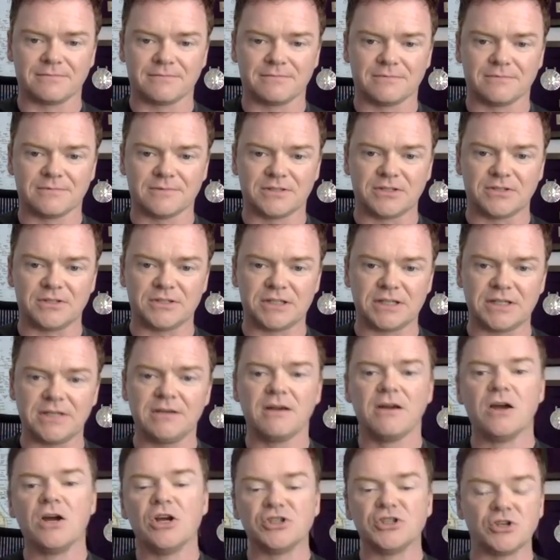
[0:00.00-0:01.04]
So you see?
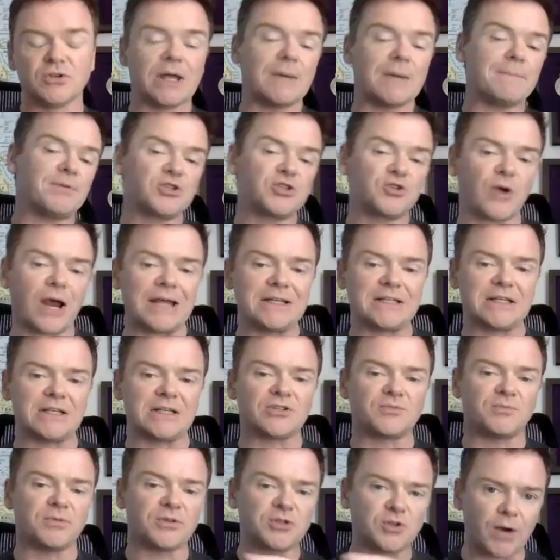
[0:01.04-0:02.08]
So then
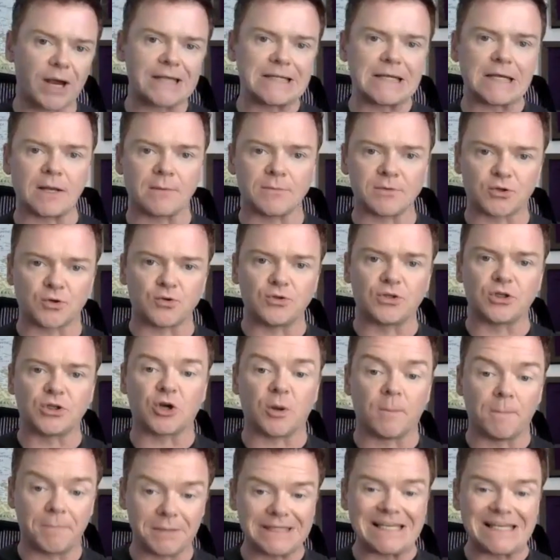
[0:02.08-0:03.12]
Patrese comes through to
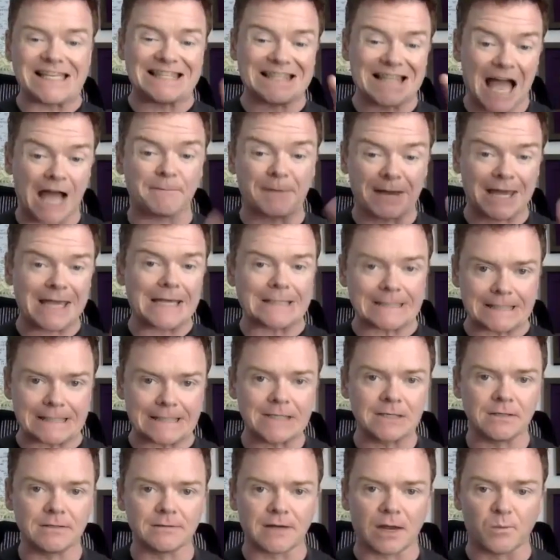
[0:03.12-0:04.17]
complete lap
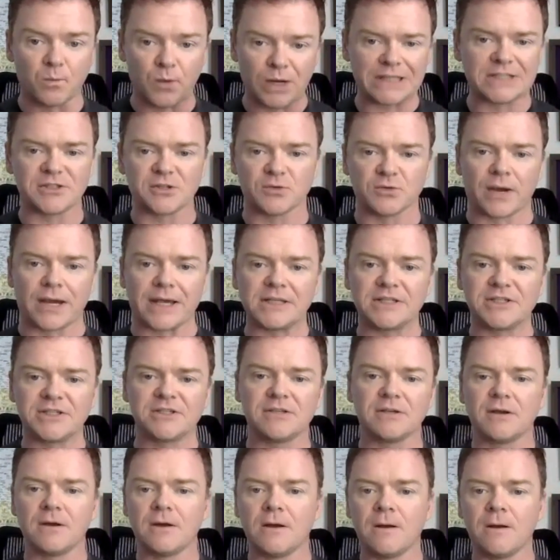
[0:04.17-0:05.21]
80 and wins the race.
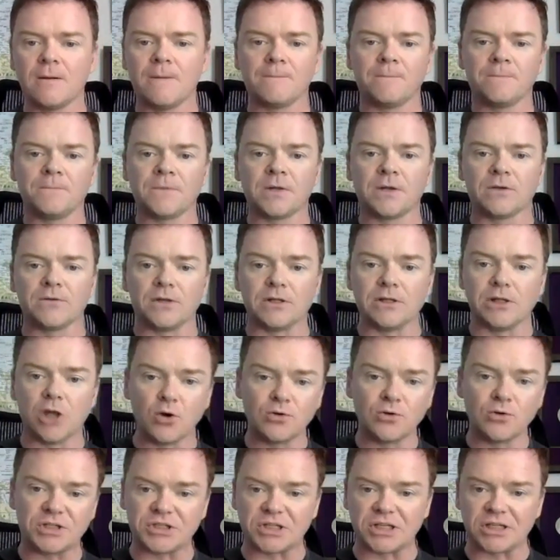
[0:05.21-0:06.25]
The
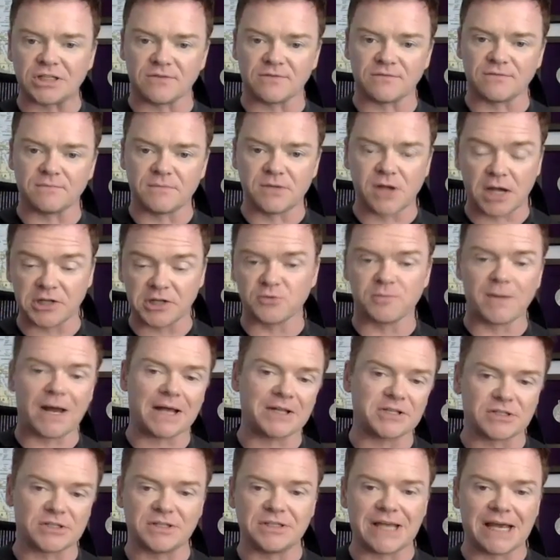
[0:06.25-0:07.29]
Lotuses of Nigel
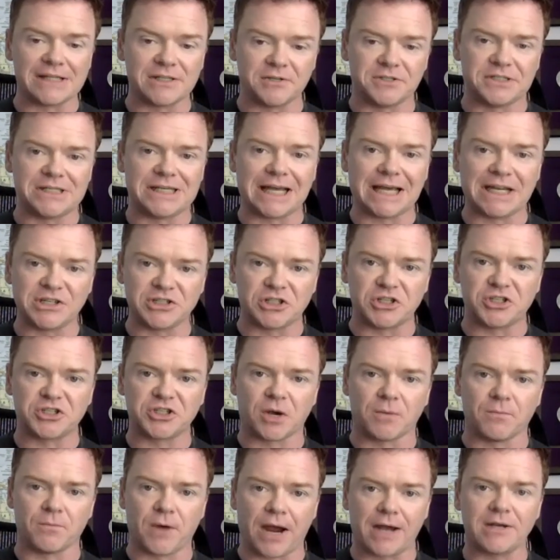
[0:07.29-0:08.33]
Mansell and Elio De Angelis
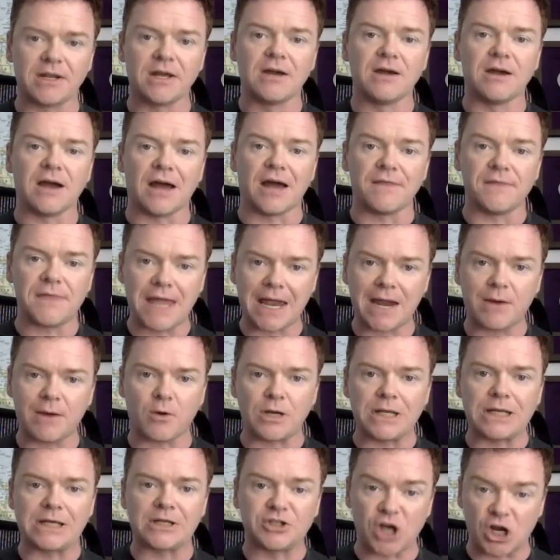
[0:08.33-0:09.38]
come round and they're
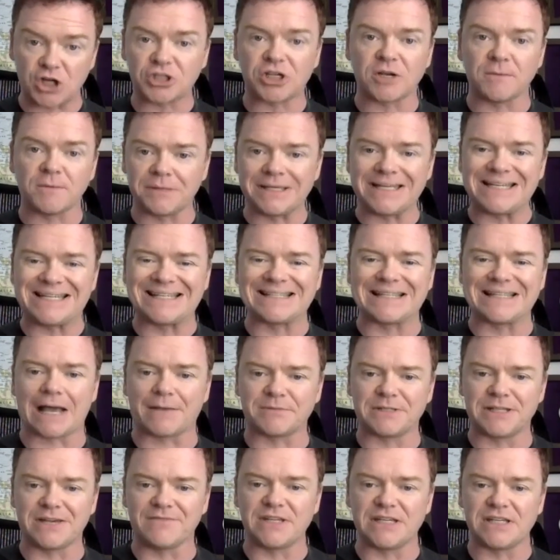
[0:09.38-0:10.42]
only just completing lap
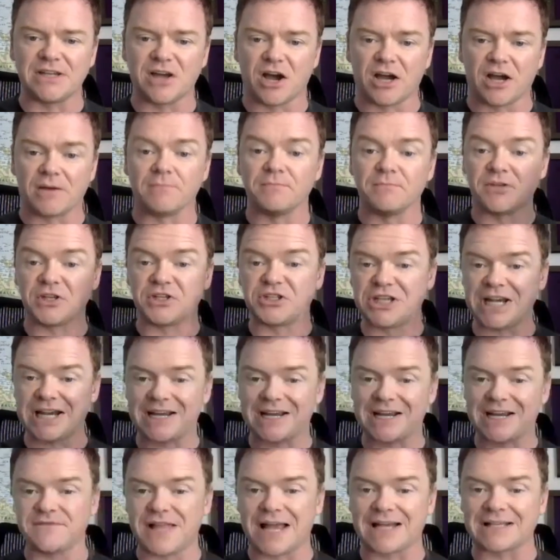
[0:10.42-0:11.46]
79. But the
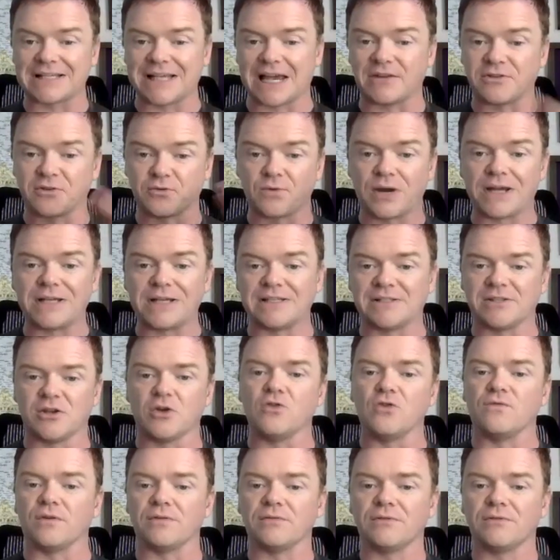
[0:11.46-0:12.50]
checkered flag's out, the race is over.